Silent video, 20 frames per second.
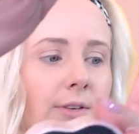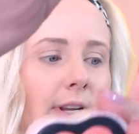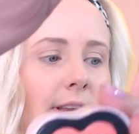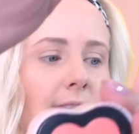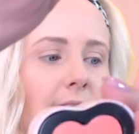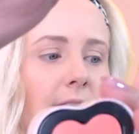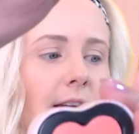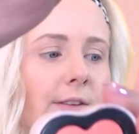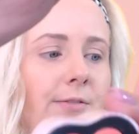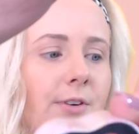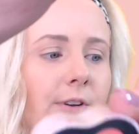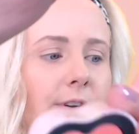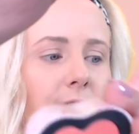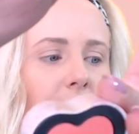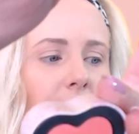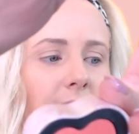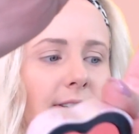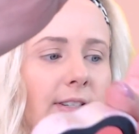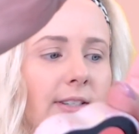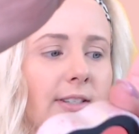hard for you
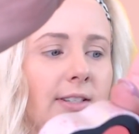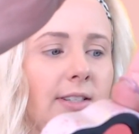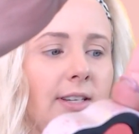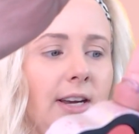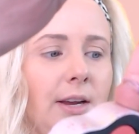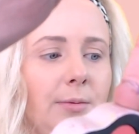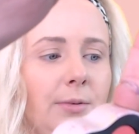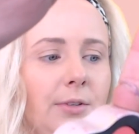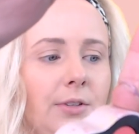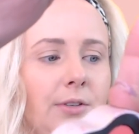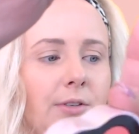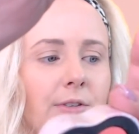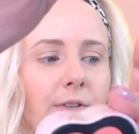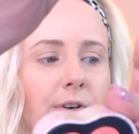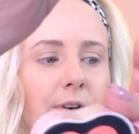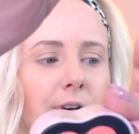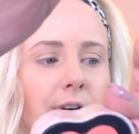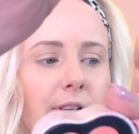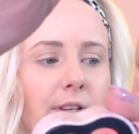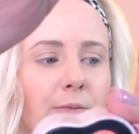guys to see. I'm so
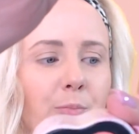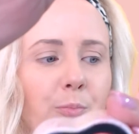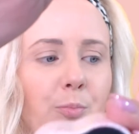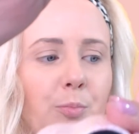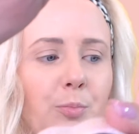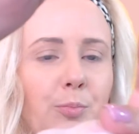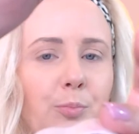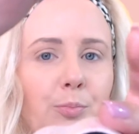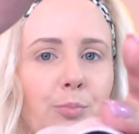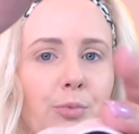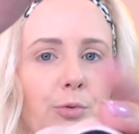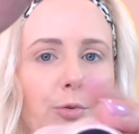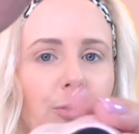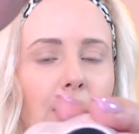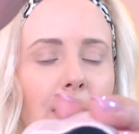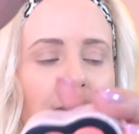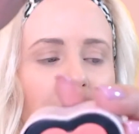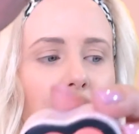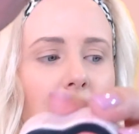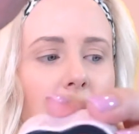sorry, this
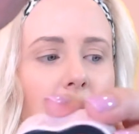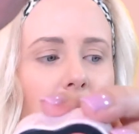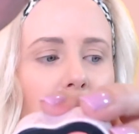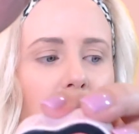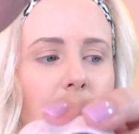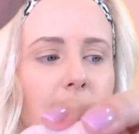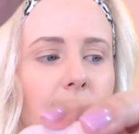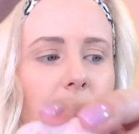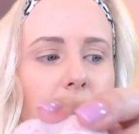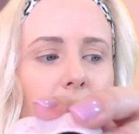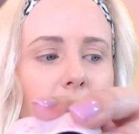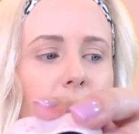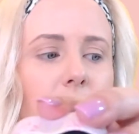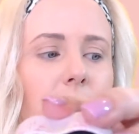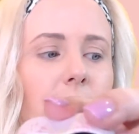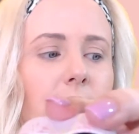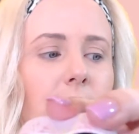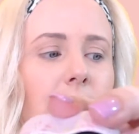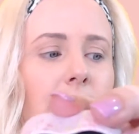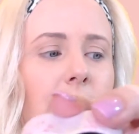bright light is
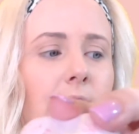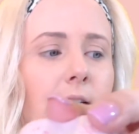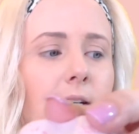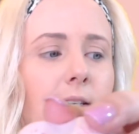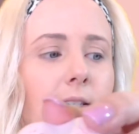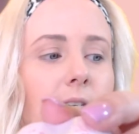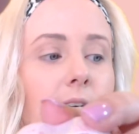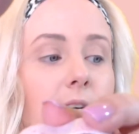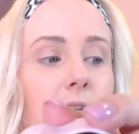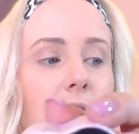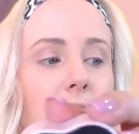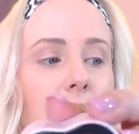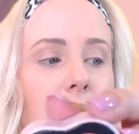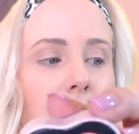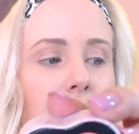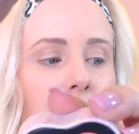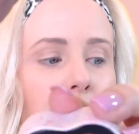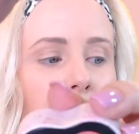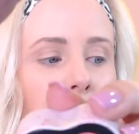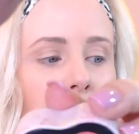
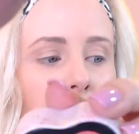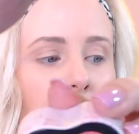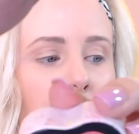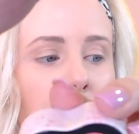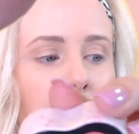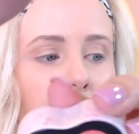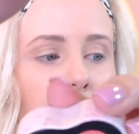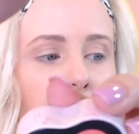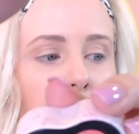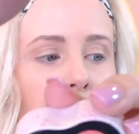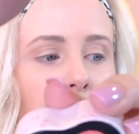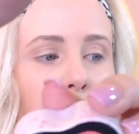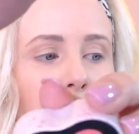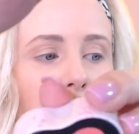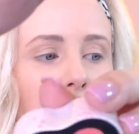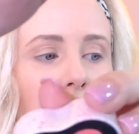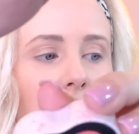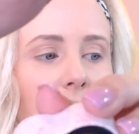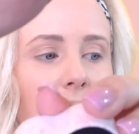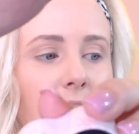crazy. But
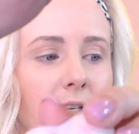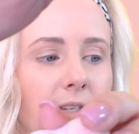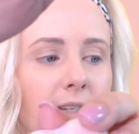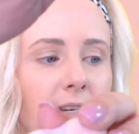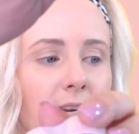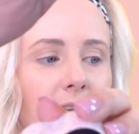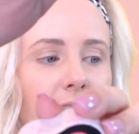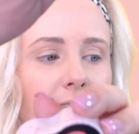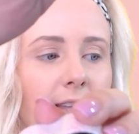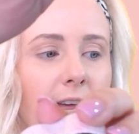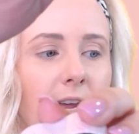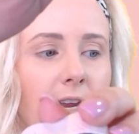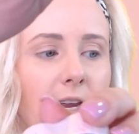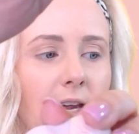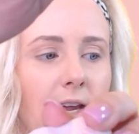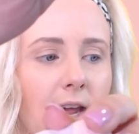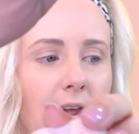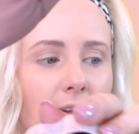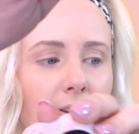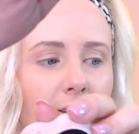yeah, you can see it's like
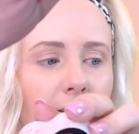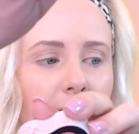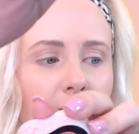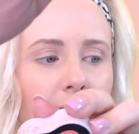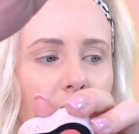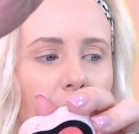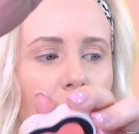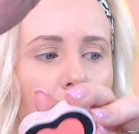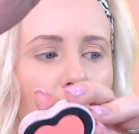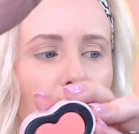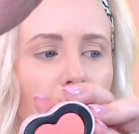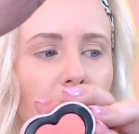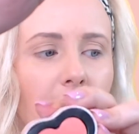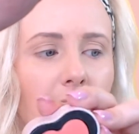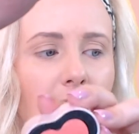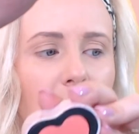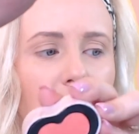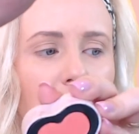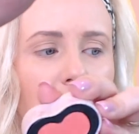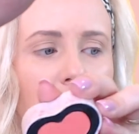a
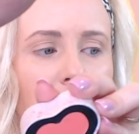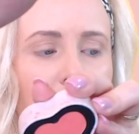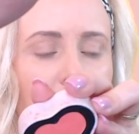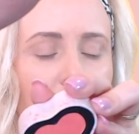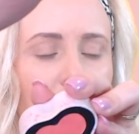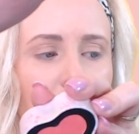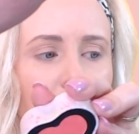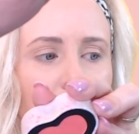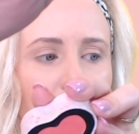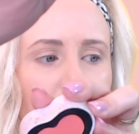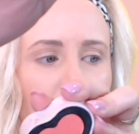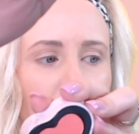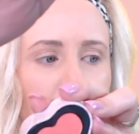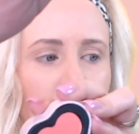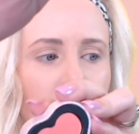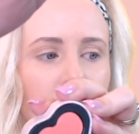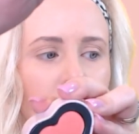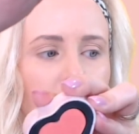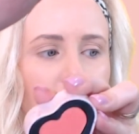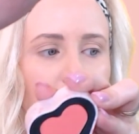corally
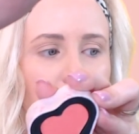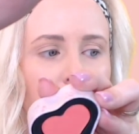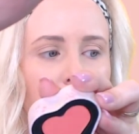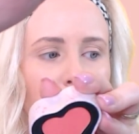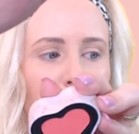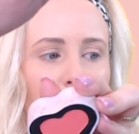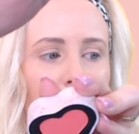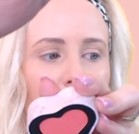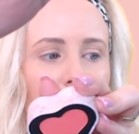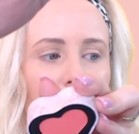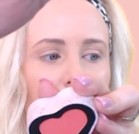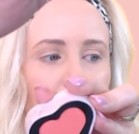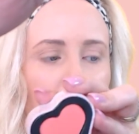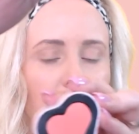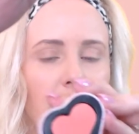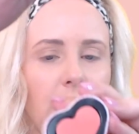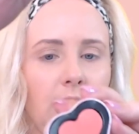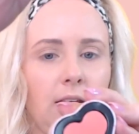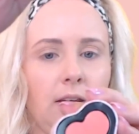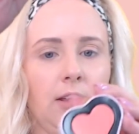
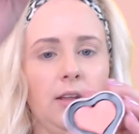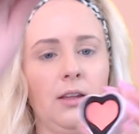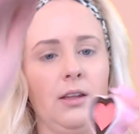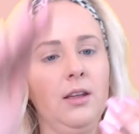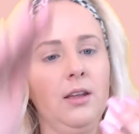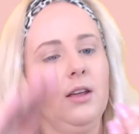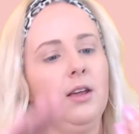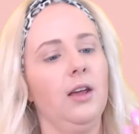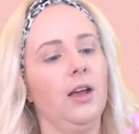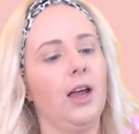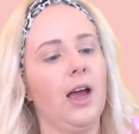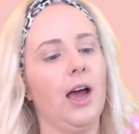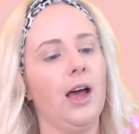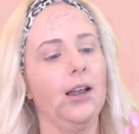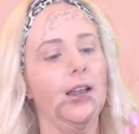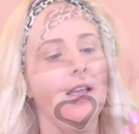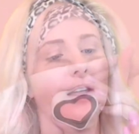pink color,